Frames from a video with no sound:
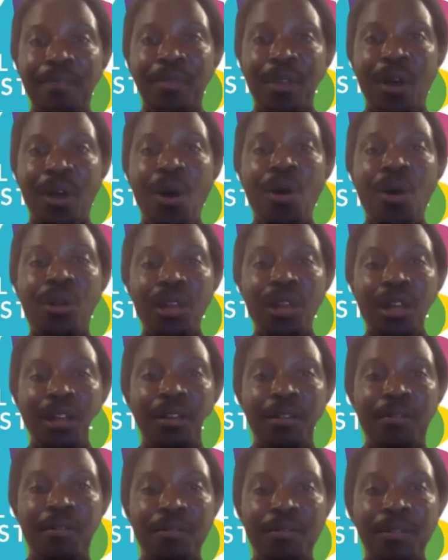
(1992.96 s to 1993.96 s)
all
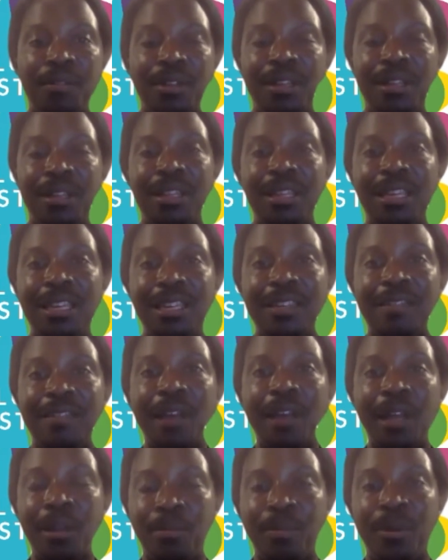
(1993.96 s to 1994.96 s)
of the
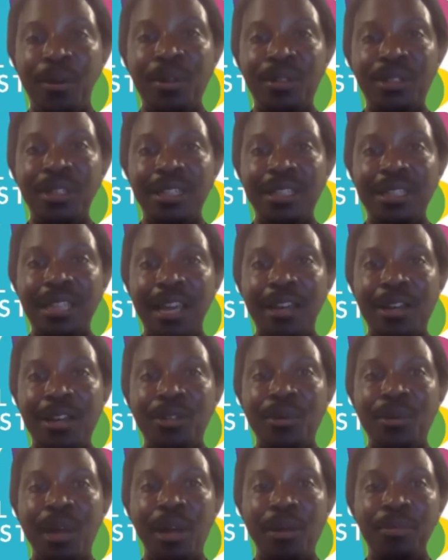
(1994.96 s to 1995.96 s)
developers and designers
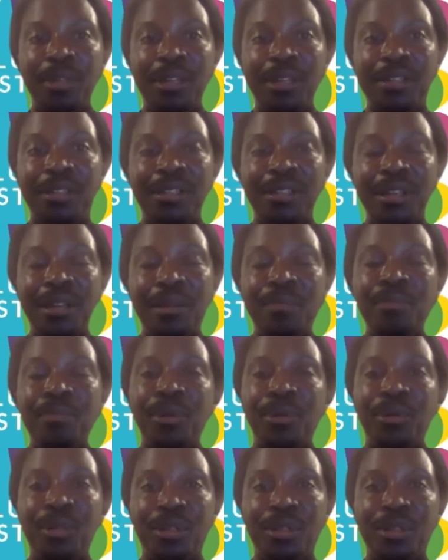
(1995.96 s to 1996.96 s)
who helped us
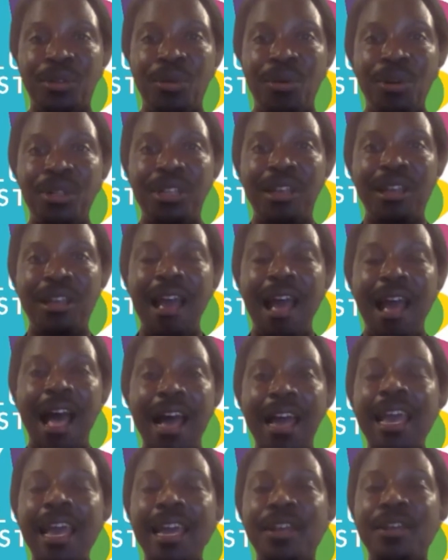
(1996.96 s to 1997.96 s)
build this course. I
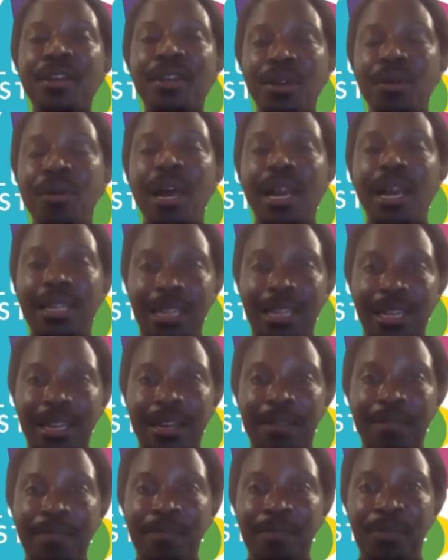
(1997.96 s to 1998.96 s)
had no
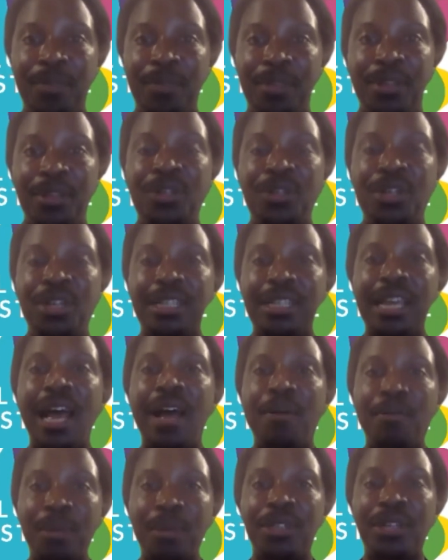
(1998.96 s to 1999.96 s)
idea just how
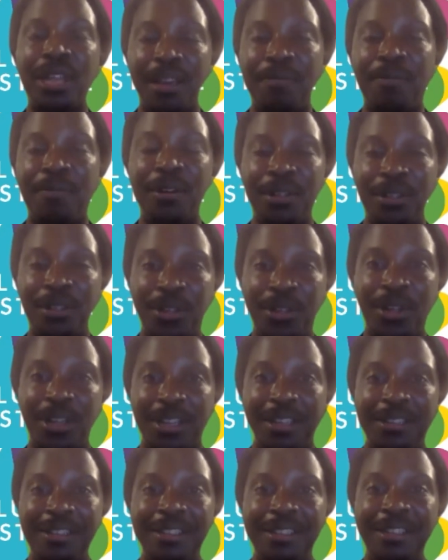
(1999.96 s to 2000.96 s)
much effort it took
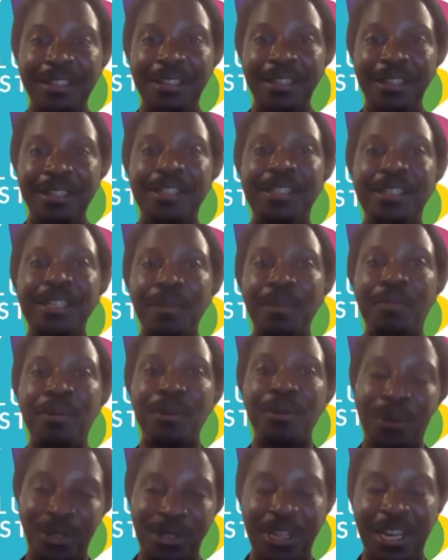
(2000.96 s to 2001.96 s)
to set up a
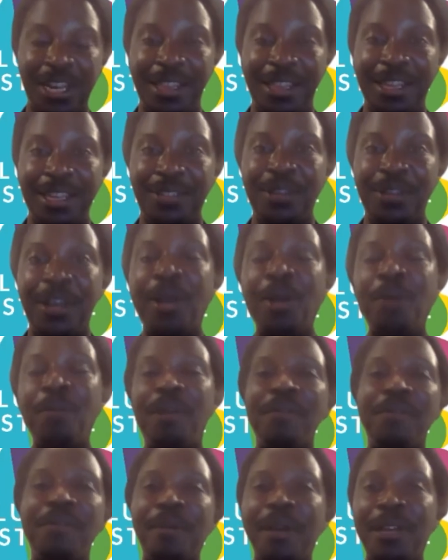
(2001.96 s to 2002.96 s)
course like this. So I hope
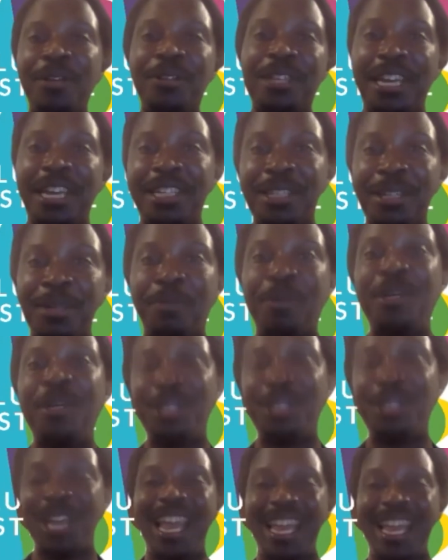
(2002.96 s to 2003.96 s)
everybody who takes it
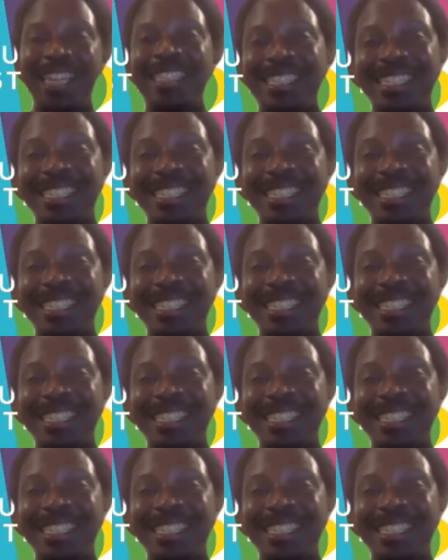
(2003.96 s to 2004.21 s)
appreciates